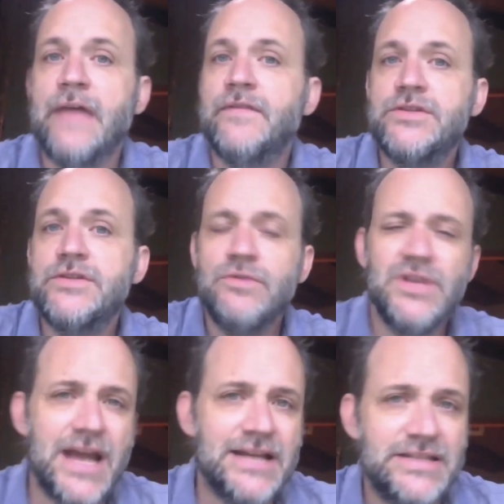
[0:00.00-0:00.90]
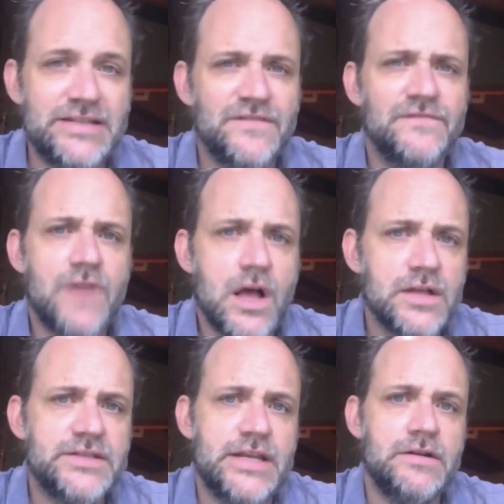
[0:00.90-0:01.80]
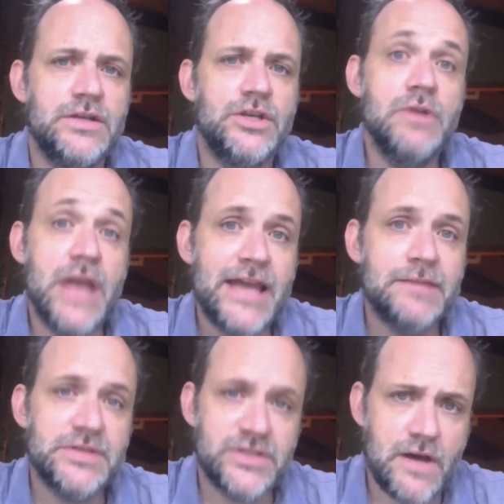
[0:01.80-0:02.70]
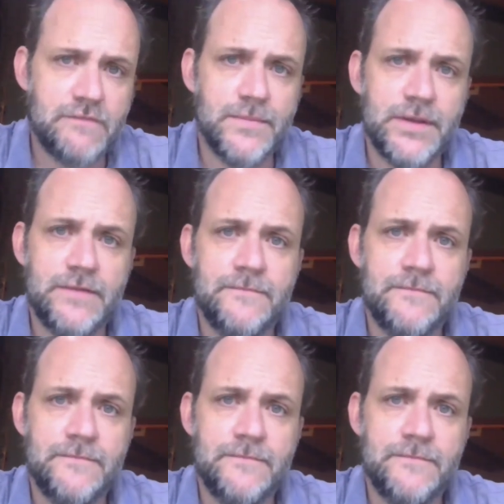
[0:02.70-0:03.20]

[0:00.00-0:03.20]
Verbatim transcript: These are the ideas of voluntary unanimous government